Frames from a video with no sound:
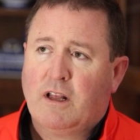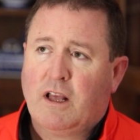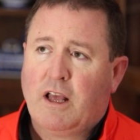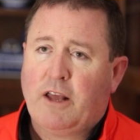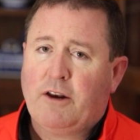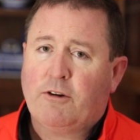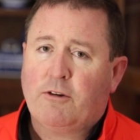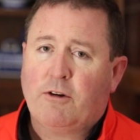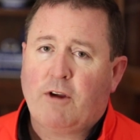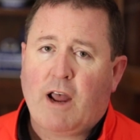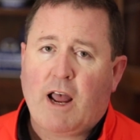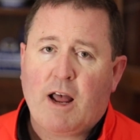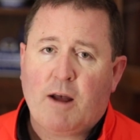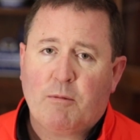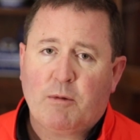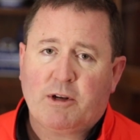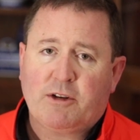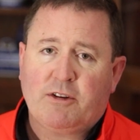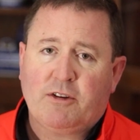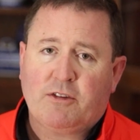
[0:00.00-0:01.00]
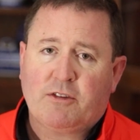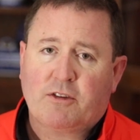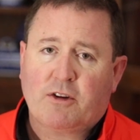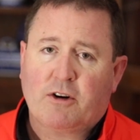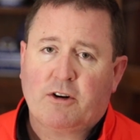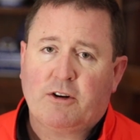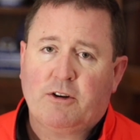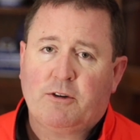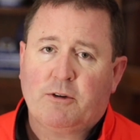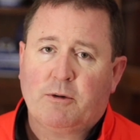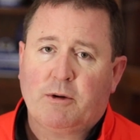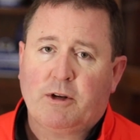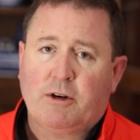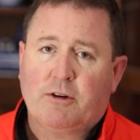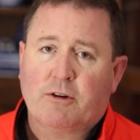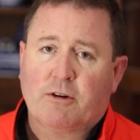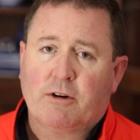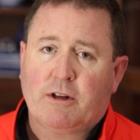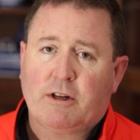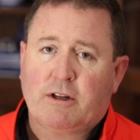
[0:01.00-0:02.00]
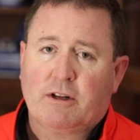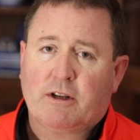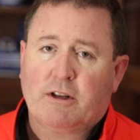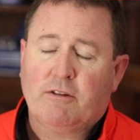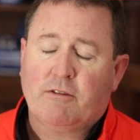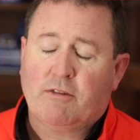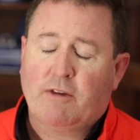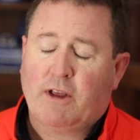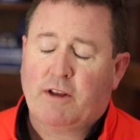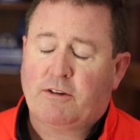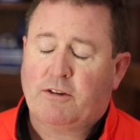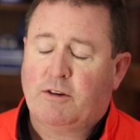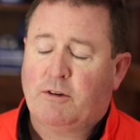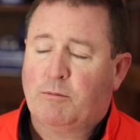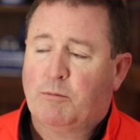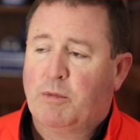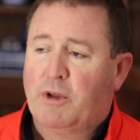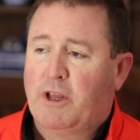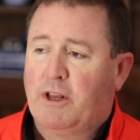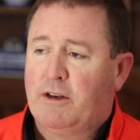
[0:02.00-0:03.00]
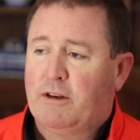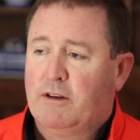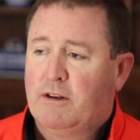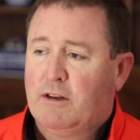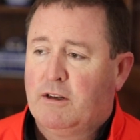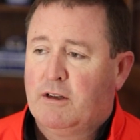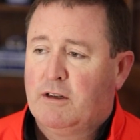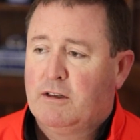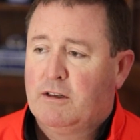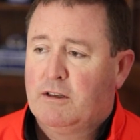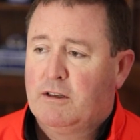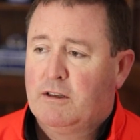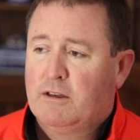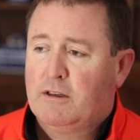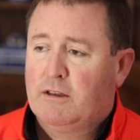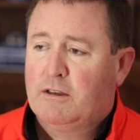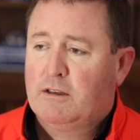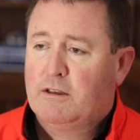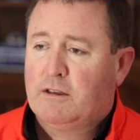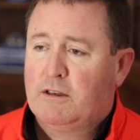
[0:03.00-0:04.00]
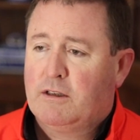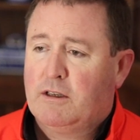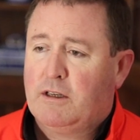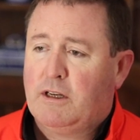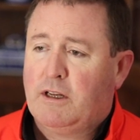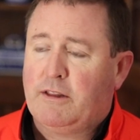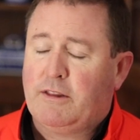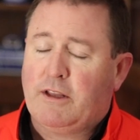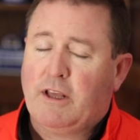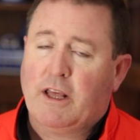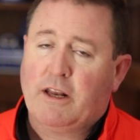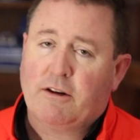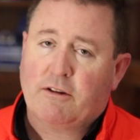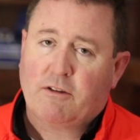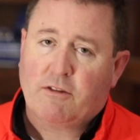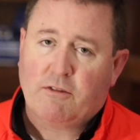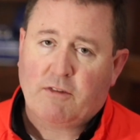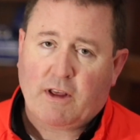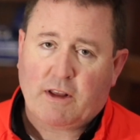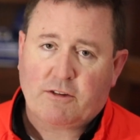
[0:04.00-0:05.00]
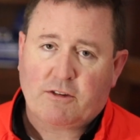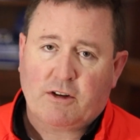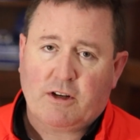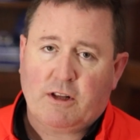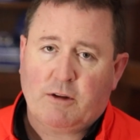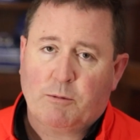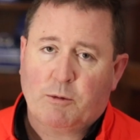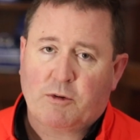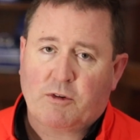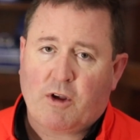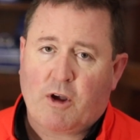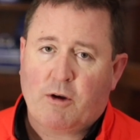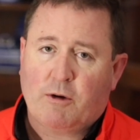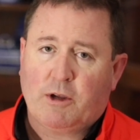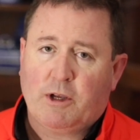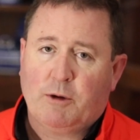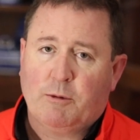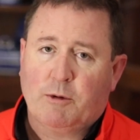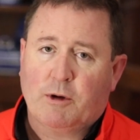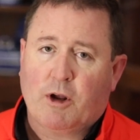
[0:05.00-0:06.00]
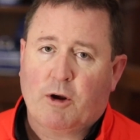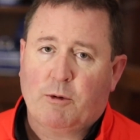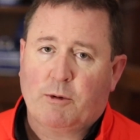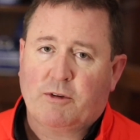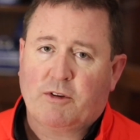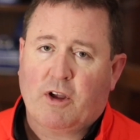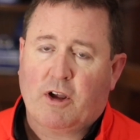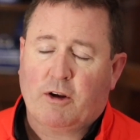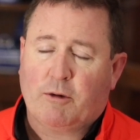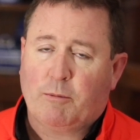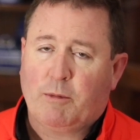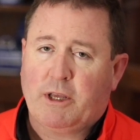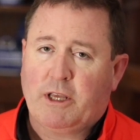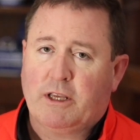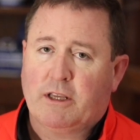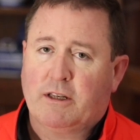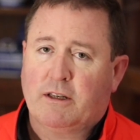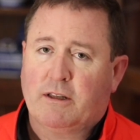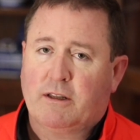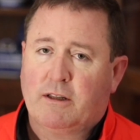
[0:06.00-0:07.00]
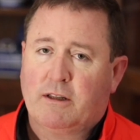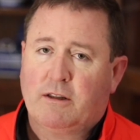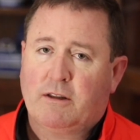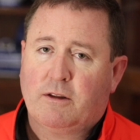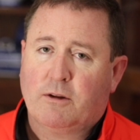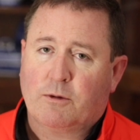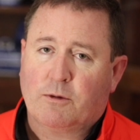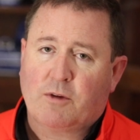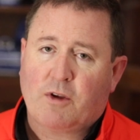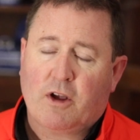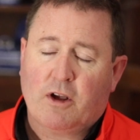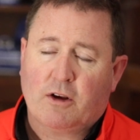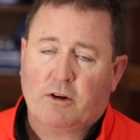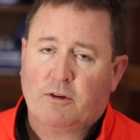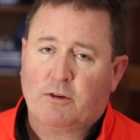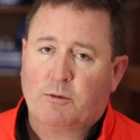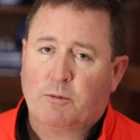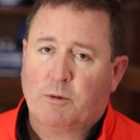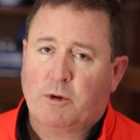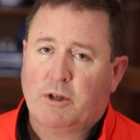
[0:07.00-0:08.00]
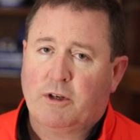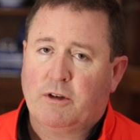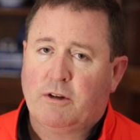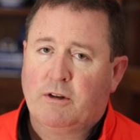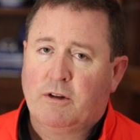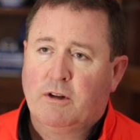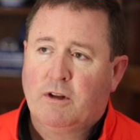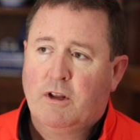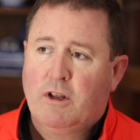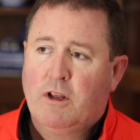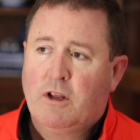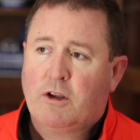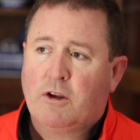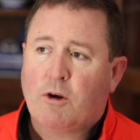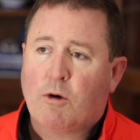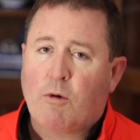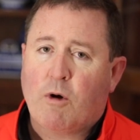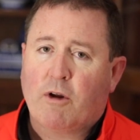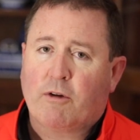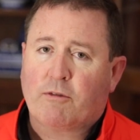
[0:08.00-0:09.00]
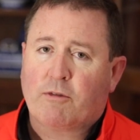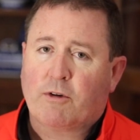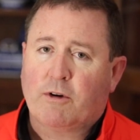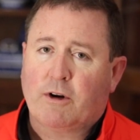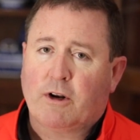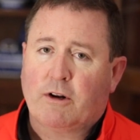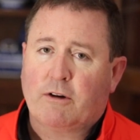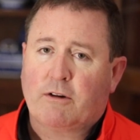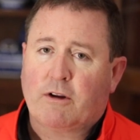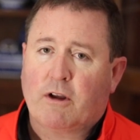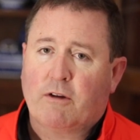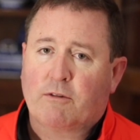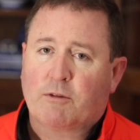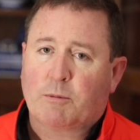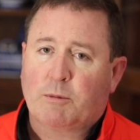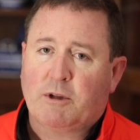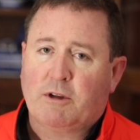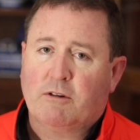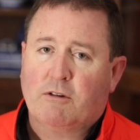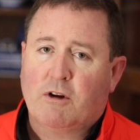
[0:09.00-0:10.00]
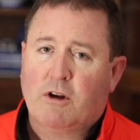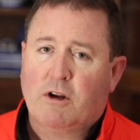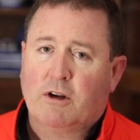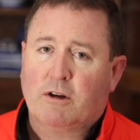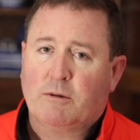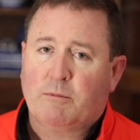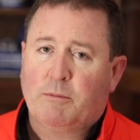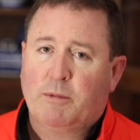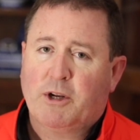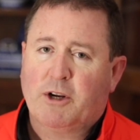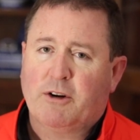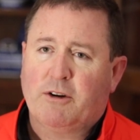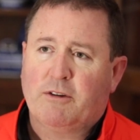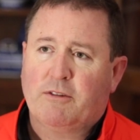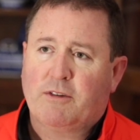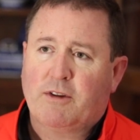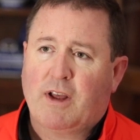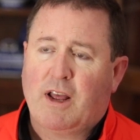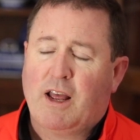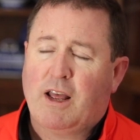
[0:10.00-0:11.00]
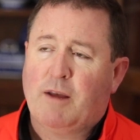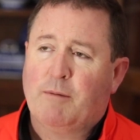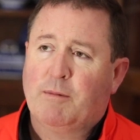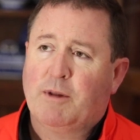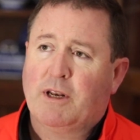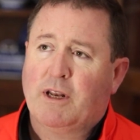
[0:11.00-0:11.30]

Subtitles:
I don't know how much he started doing during confession, but at the end of confession, he would always hug me, and those hugs would go on for an uncomfortably long period of time.